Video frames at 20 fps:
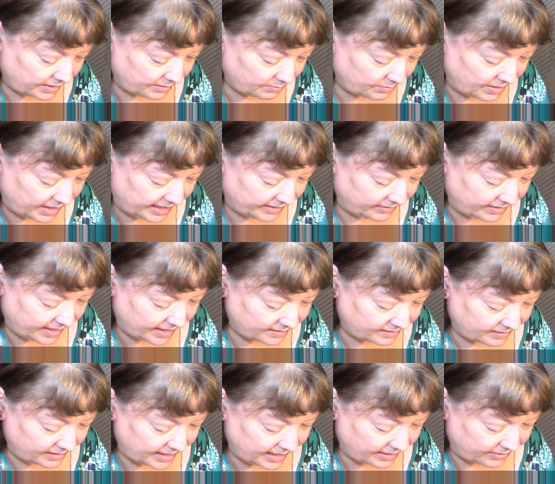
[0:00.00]
blend that
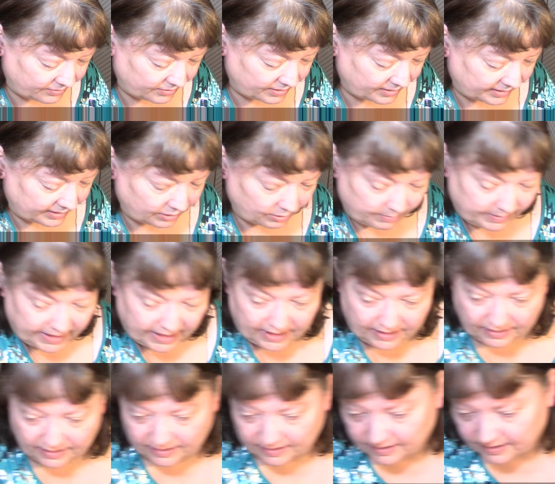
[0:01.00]
together a little
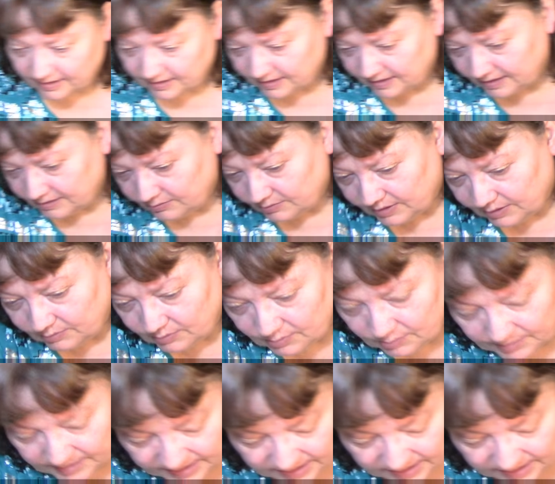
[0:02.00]
bit, and then we will be